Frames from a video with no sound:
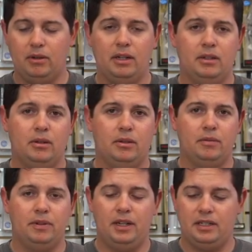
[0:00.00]
Great new little
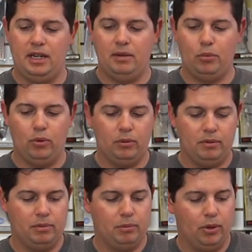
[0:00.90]
finesse hand pour
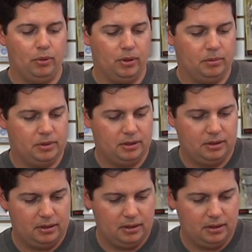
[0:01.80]
worm from Pro Worms.